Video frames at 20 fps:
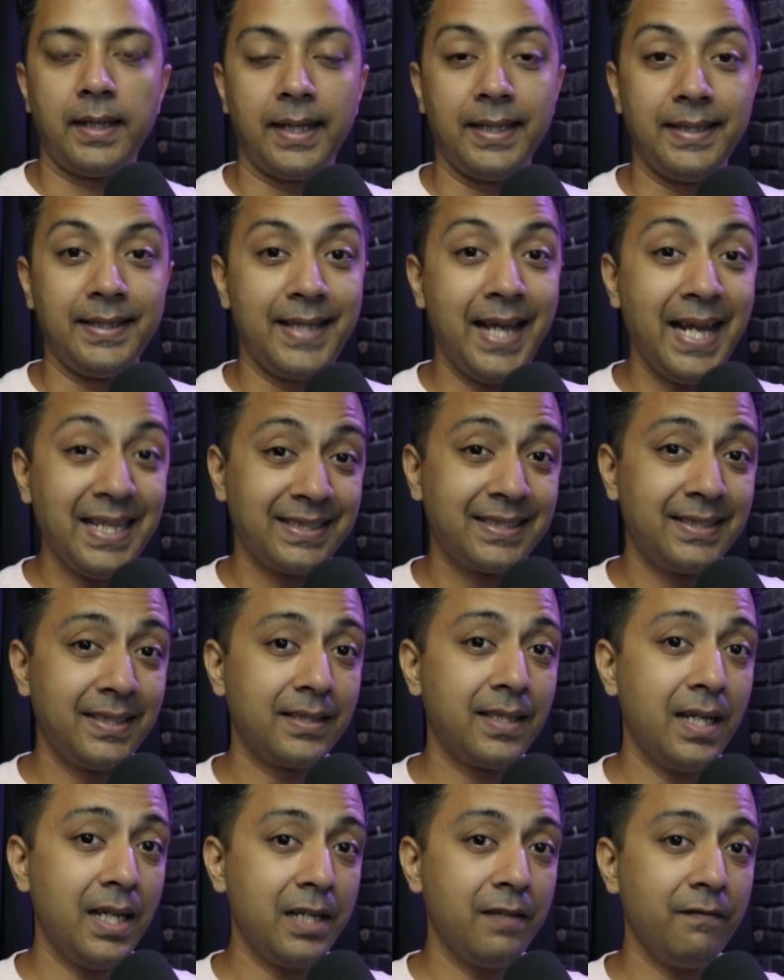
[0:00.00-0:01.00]
And that's the
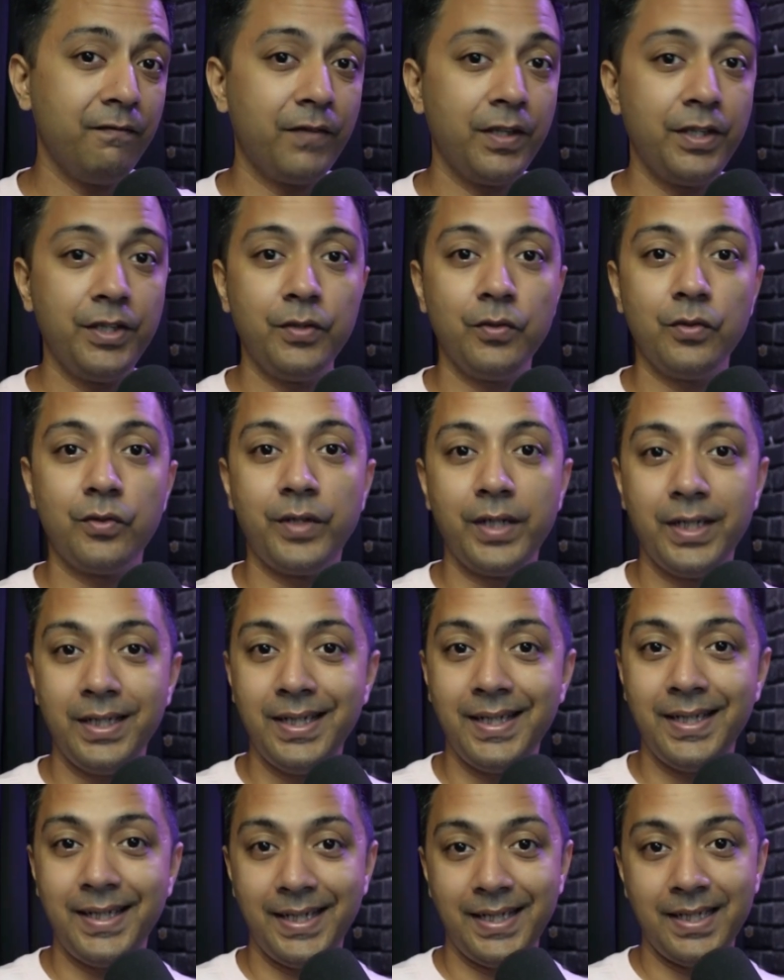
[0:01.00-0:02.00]
time when you really
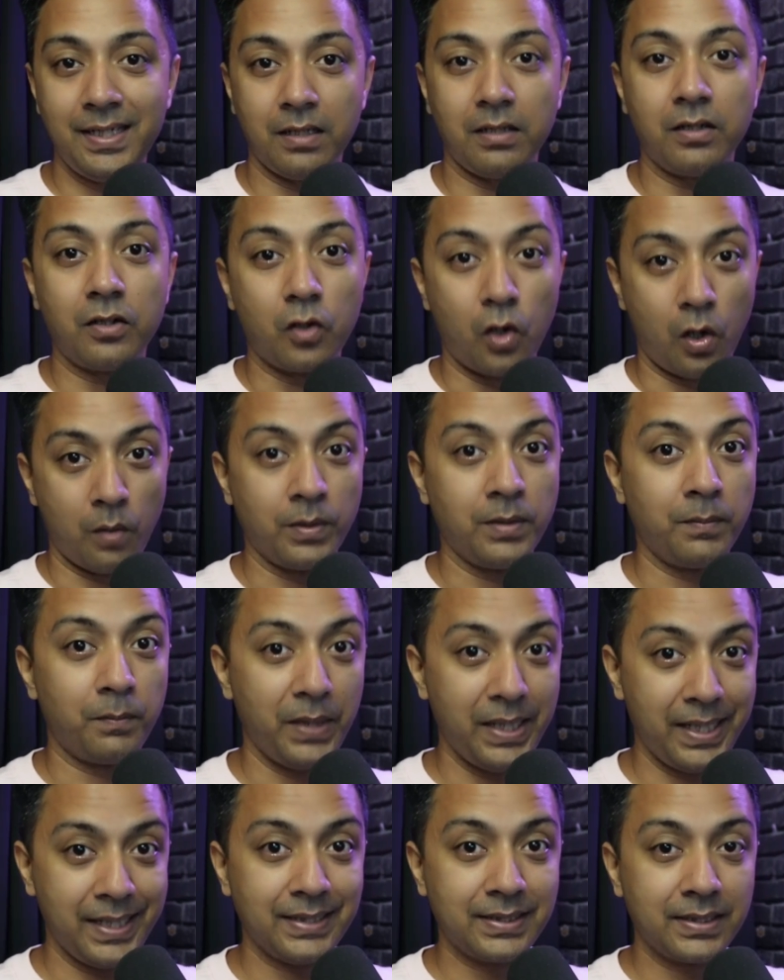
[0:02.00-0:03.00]
need a common
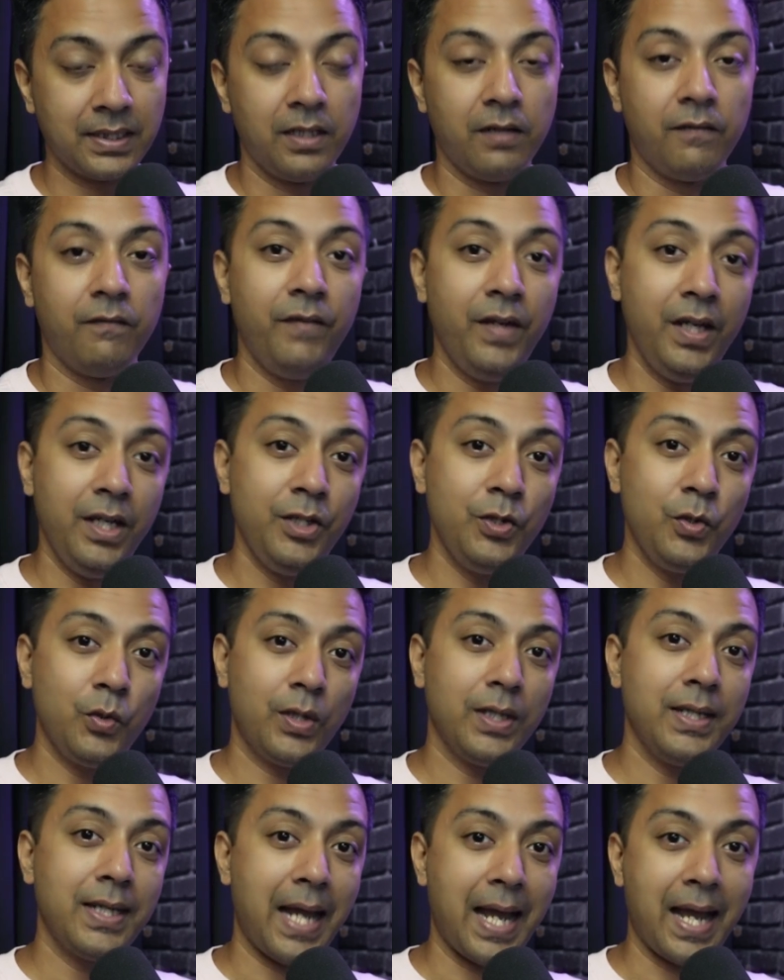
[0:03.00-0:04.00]
place where you
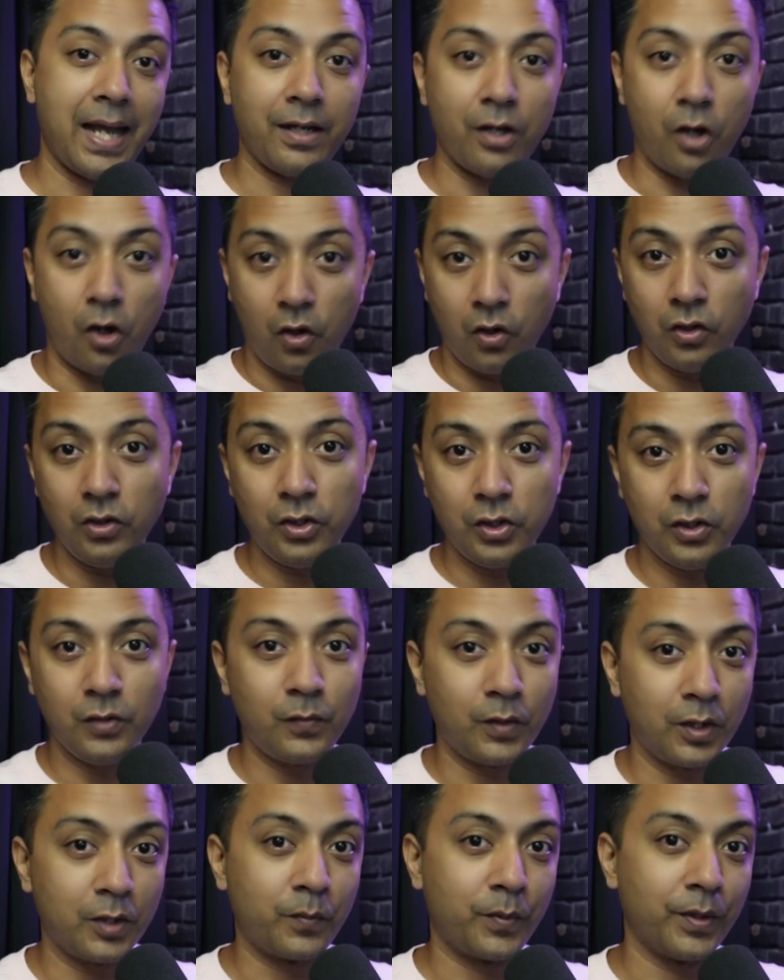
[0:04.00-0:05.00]
can add all your
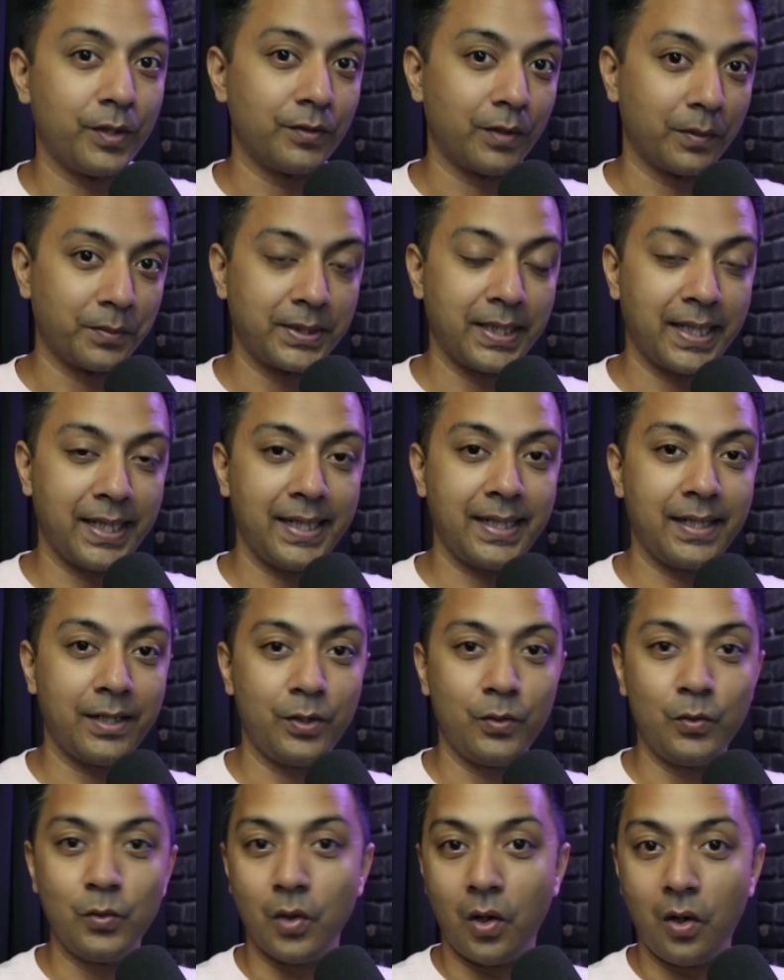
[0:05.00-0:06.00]
WordPress website,
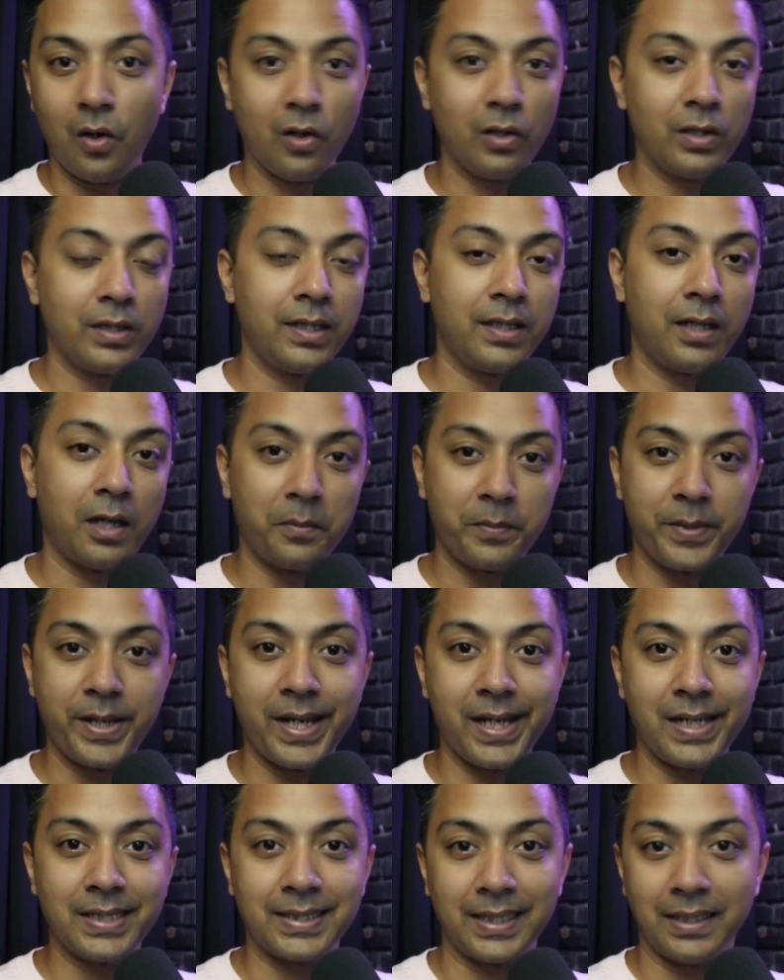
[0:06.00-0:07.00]
do all the
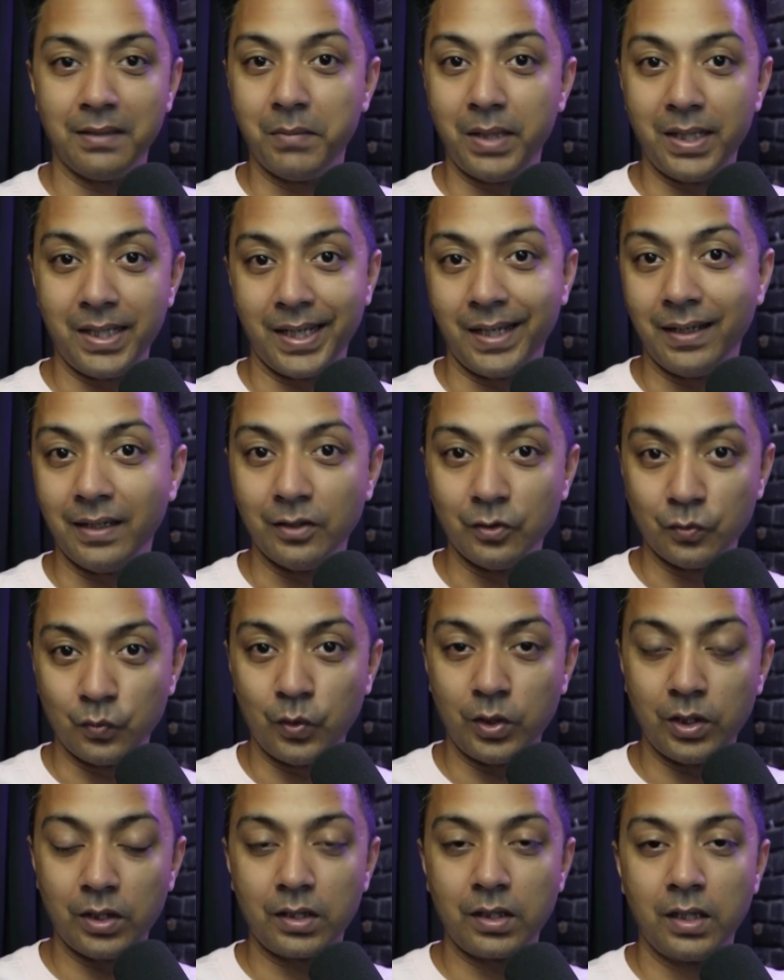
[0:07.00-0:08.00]
updates and maintenance
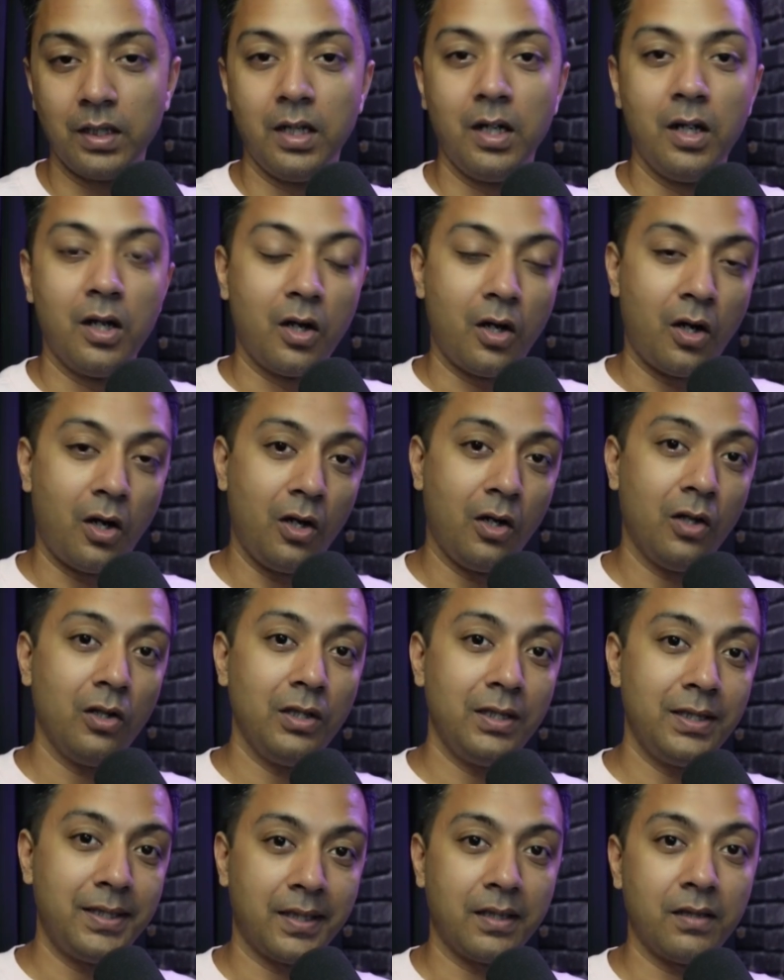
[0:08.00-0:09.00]
work, all
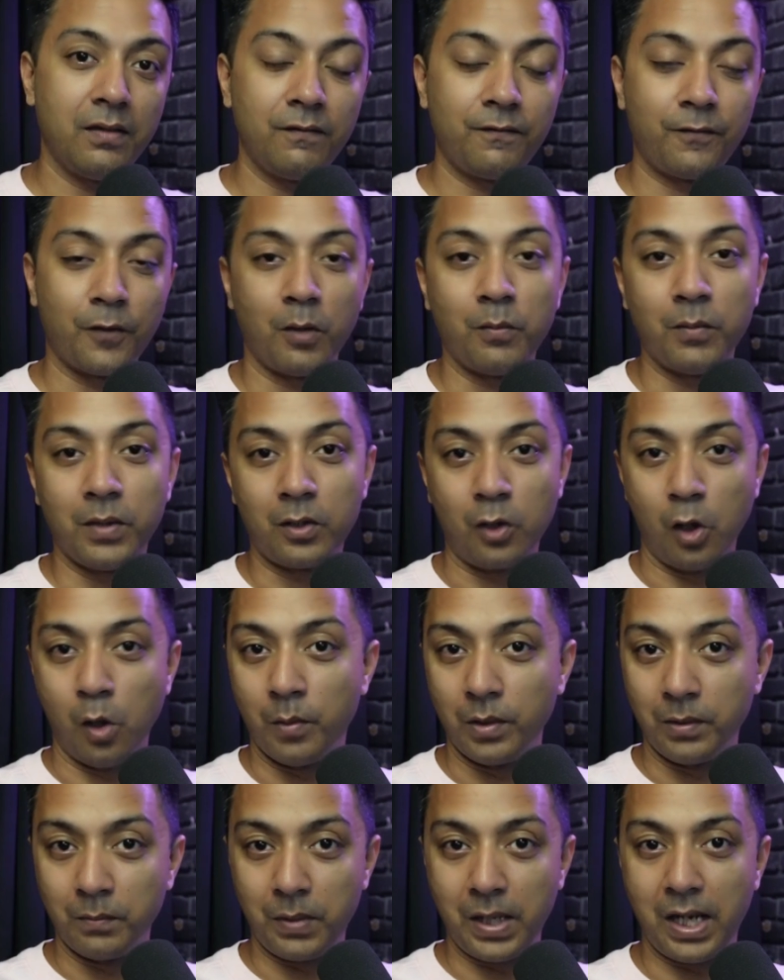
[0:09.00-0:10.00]
done from a
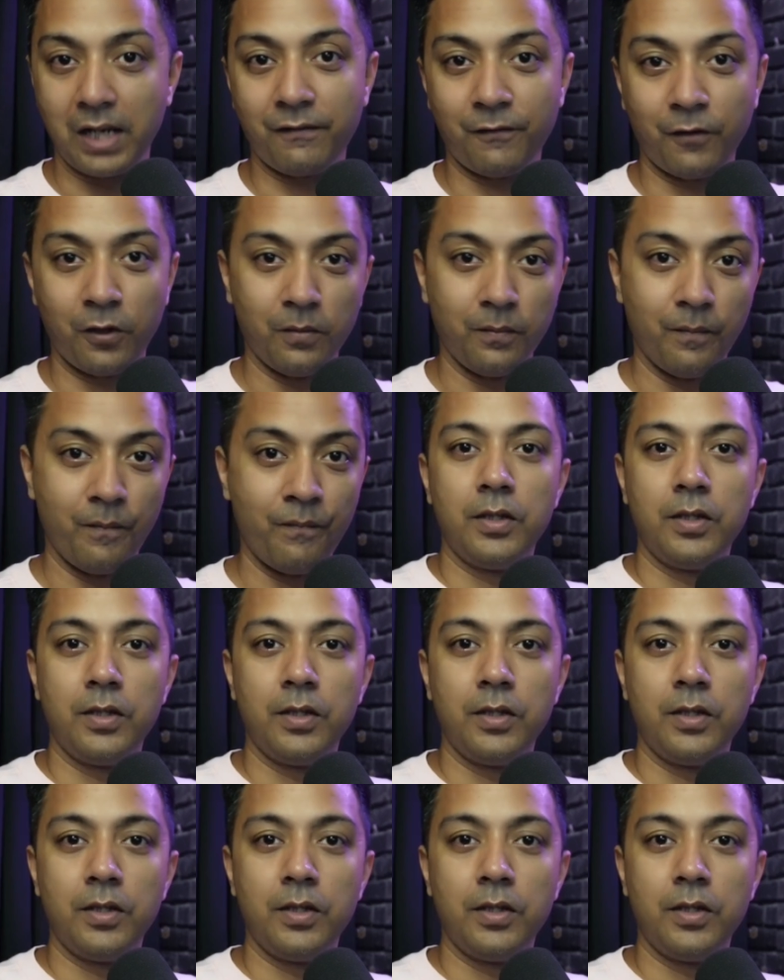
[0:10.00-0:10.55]
common platform.